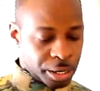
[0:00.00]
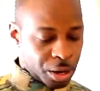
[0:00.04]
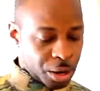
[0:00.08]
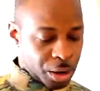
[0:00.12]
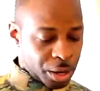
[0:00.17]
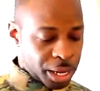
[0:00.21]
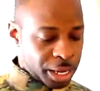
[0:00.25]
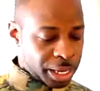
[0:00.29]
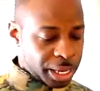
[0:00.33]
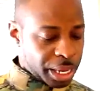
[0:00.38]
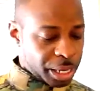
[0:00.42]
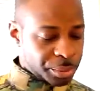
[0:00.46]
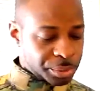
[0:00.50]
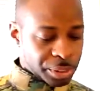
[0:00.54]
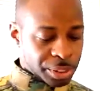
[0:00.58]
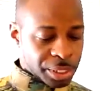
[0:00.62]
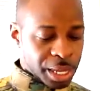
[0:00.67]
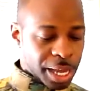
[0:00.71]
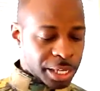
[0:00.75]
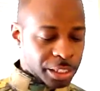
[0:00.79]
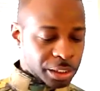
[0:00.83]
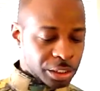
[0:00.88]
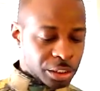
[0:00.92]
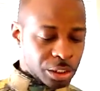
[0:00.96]
You know, it keeps a
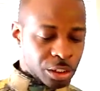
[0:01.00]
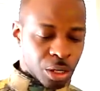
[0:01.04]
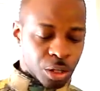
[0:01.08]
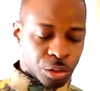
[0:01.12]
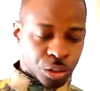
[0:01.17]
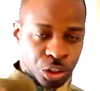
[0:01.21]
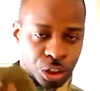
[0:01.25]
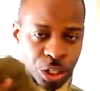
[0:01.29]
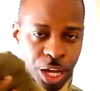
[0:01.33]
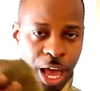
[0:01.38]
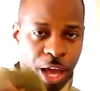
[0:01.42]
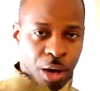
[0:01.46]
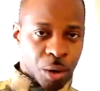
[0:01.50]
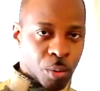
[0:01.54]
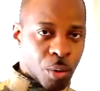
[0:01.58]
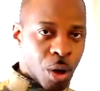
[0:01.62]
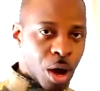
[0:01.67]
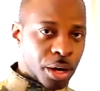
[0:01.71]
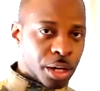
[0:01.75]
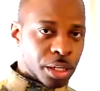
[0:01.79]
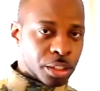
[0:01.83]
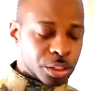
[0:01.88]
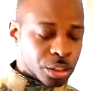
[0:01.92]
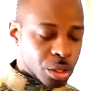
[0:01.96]
nice, you know, shadow
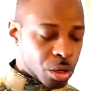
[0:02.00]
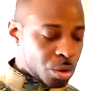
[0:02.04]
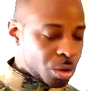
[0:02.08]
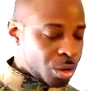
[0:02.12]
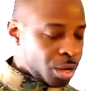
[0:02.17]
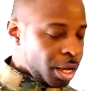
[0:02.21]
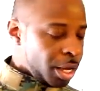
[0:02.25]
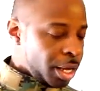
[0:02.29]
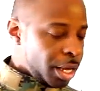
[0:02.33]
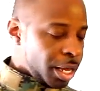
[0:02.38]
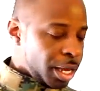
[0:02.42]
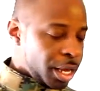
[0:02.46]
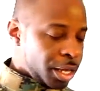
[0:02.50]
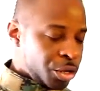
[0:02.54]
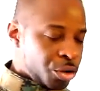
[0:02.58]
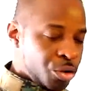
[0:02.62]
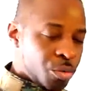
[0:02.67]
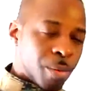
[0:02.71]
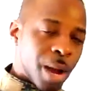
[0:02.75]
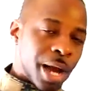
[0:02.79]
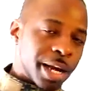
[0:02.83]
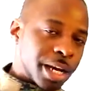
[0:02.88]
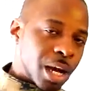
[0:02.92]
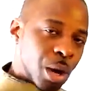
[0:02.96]
on it. So
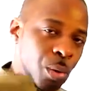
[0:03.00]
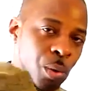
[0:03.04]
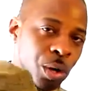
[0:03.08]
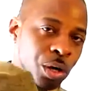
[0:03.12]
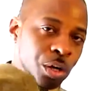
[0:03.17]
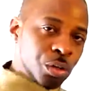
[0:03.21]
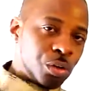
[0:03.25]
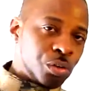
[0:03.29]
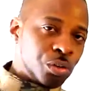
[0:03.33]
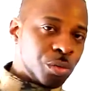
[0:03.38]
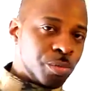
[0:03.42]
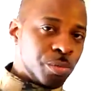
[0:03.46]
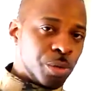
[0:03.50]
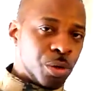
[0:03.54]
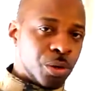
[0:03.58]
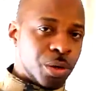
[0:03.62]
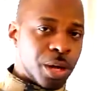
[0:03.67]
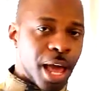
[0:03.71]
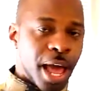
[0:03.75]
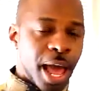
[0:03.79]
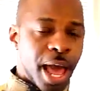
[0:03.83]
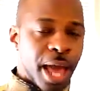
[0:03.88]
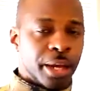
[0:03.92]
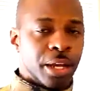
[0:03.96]
you might not want to use a
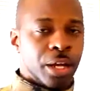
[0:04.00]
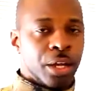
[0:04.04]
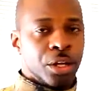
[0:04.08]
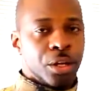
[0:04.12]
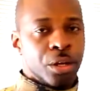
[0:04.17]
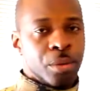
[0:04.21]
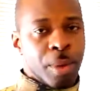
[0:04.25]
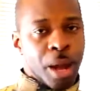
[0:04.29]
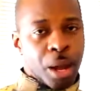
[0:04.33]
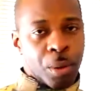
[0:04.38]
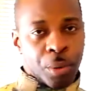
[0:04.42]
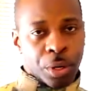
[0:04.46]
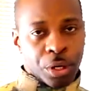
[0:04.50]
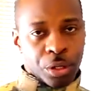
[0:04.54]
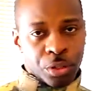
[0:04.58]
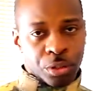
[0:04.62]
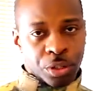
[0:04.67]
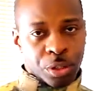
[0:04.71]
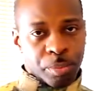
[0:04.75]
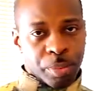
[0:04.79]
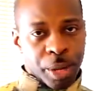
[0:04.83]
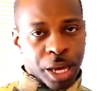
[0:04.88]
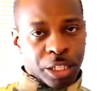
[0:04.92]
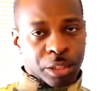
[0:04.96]
boon hat. You might want to
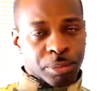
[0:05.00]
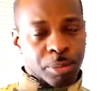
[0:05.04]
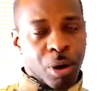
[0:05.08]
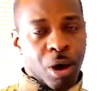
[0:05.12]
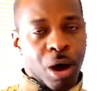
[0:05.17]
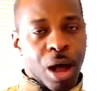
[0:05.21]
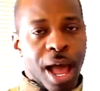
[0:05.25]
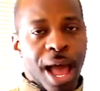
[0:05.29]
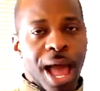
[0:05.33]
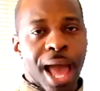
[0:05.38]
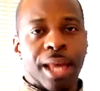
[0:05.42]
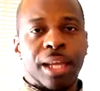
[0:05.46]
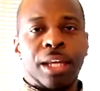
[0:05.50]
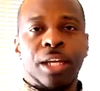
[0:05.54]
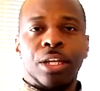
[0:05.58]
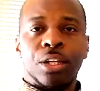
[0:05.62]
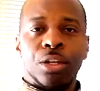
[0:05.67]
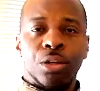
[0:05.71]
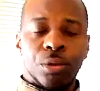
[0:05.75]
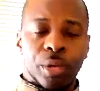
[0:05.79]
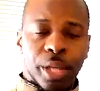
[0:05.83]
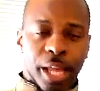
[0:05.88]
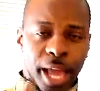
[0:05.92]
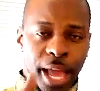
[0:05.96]
use a baseball
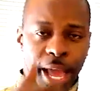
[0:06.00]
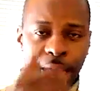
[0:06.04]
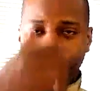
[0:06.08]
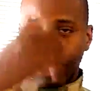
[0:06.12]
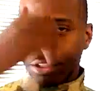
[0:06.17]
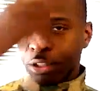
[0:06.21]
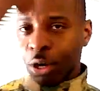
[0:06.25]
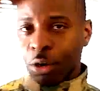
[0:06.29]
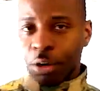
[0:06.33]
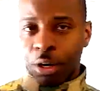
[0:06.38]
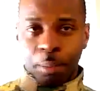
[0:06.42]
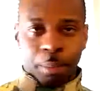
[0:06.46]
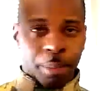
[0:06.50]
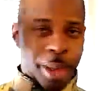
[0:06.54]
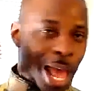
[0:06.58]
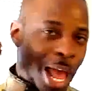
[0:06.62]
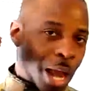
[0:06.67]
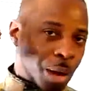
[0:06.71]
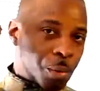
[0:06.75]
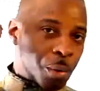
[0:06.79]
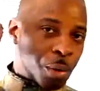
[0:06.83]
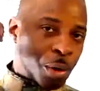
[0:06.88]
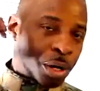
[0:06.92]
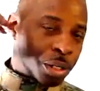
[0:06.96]
hat. You can turn it
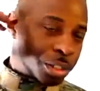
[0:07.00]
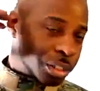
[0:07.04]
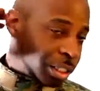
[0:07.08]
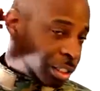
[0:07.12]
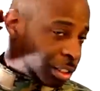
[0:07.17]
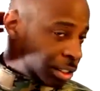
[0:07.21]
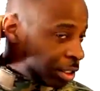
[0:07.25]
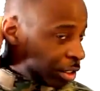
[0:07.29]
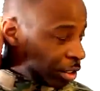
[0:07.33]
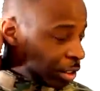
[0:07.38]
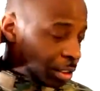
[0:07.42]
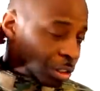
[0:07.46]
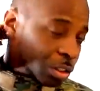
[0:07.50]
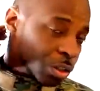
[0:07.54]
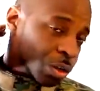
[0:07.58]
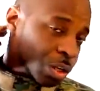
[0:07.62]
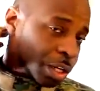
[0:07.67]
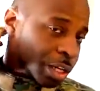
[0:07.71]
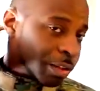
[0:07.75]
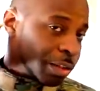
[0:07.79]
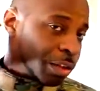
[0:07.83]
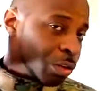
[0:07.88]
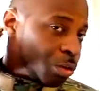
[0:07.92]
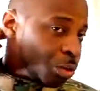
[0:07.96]
backwards. It's going
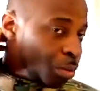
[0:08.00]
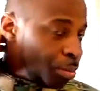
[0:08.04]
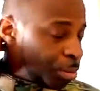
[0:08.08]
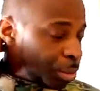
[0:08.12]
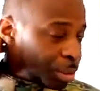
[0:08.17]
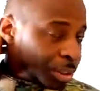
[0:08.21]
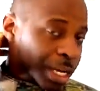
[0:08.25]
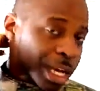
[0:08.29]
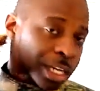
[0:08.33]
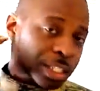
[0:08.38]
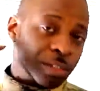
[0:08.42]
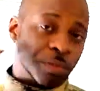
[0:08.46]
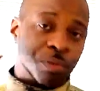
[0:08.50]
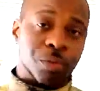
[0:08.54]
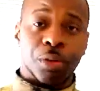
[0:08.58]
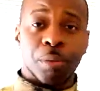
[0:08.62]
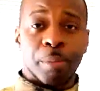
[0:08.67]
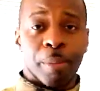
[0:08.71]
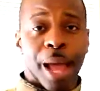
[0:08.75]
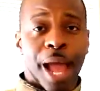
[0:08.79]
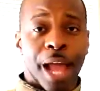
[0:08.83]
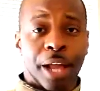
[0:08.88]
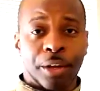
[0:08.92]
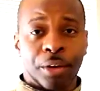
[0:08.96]
to give you a little protection for
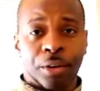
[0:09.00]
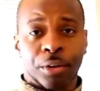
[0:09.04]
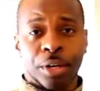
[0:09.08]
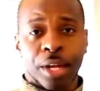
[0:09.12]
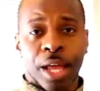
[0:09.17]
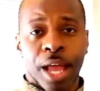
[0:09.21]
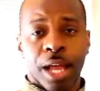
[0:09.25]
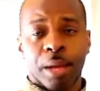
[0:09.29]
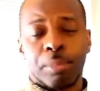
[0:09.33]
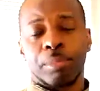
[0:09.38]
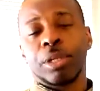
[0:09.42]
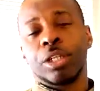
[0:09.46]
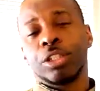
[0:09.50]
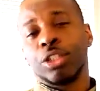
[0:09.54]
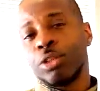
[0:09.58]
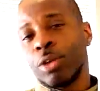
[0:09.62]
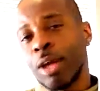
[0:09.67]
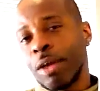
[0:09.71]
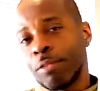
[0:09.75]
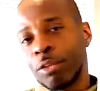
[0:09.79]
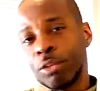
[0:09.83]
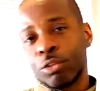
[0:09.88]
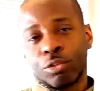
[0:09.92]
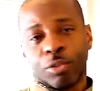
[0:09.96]
the back of your neck. Plus,
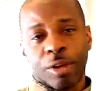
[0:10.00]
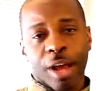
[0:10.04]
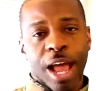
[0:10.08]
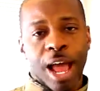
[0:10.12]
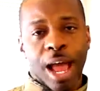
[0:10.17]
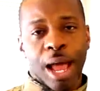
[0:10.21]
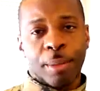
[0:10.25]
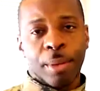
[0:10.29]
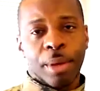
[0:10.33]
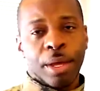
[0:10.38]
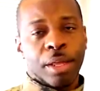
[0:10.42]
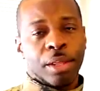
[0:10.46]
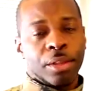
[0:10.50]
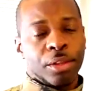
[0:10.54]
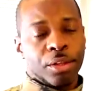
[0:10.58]
you have the strap.